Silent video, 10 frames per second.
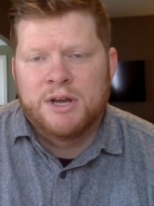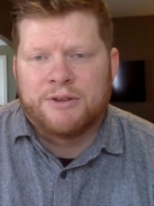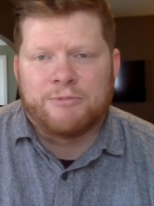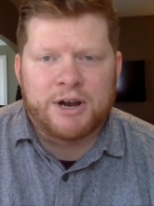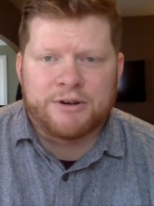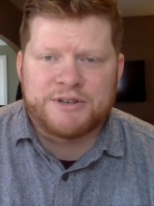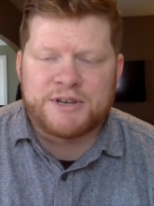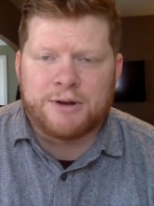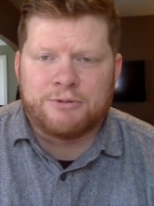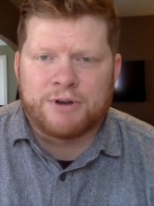The records
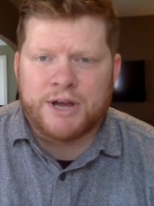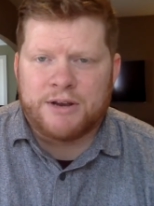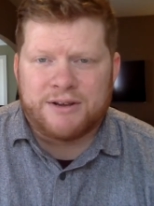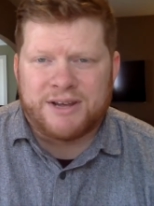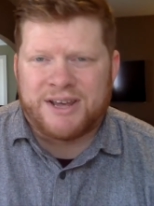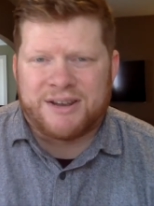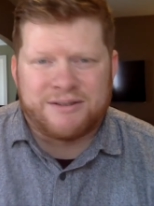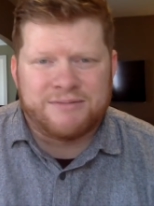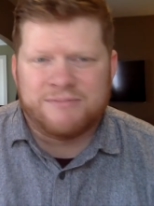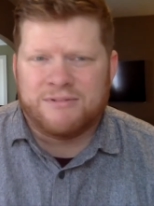sound great,
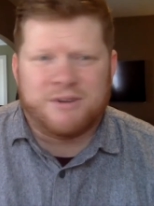and